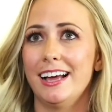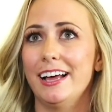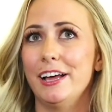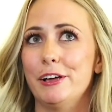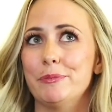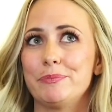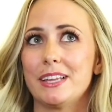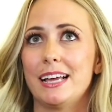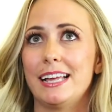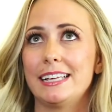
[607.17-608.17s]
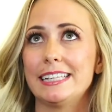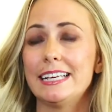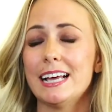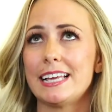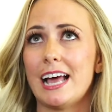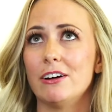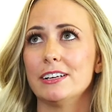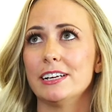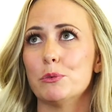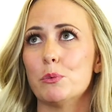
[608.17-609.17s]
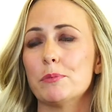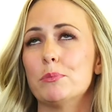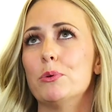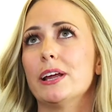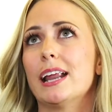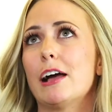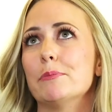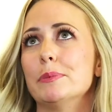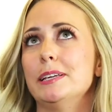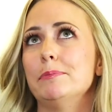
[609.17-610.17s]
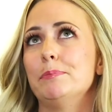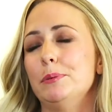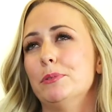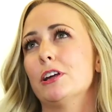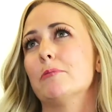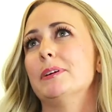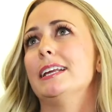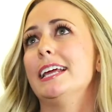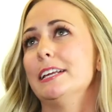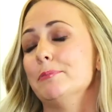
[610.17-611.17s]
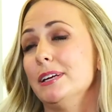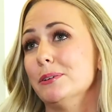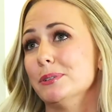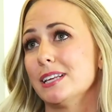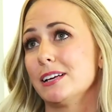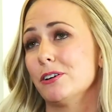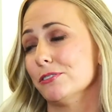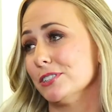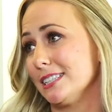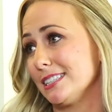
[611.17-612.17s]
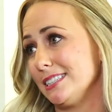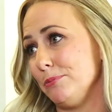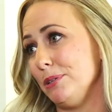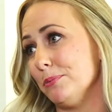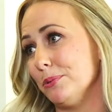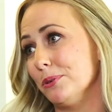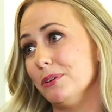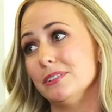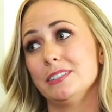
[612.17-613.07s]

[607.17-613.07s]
I think I counted at one point how many people nominated me, and it was like over 60 people. Wow.